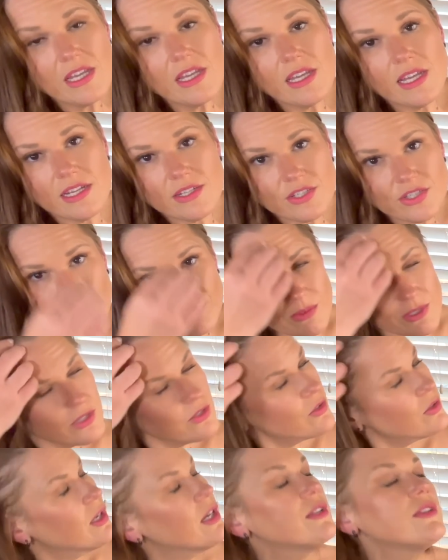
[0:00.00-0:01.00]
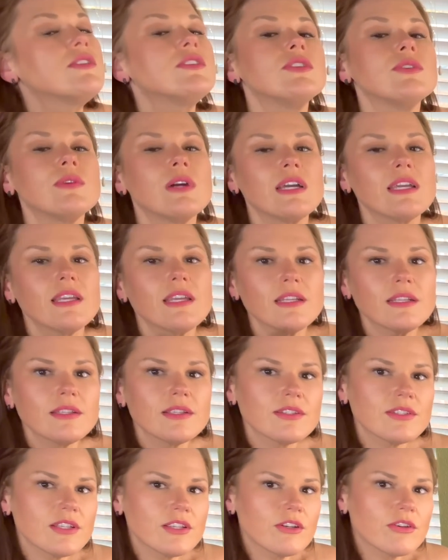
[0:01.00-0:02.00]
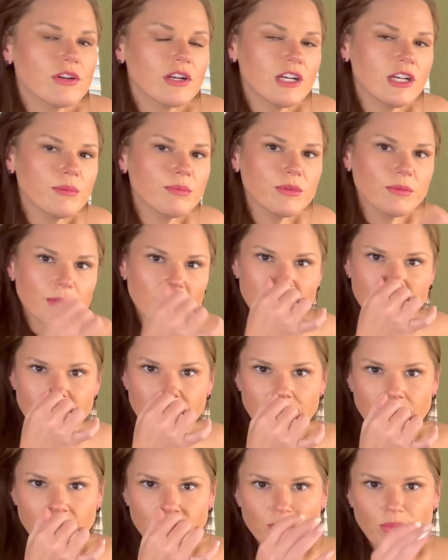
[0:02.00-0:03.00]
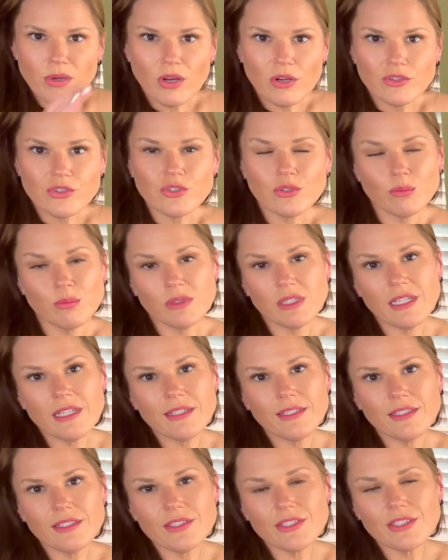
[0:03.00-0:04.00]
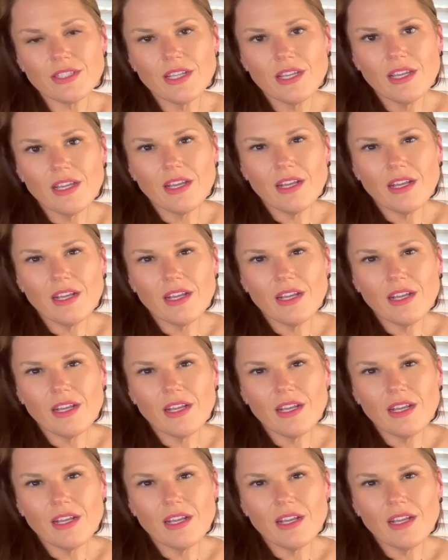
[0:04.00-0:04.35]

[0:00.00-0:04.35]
And so what you're trying to do, I get it, is that you're compromising on partial blindness.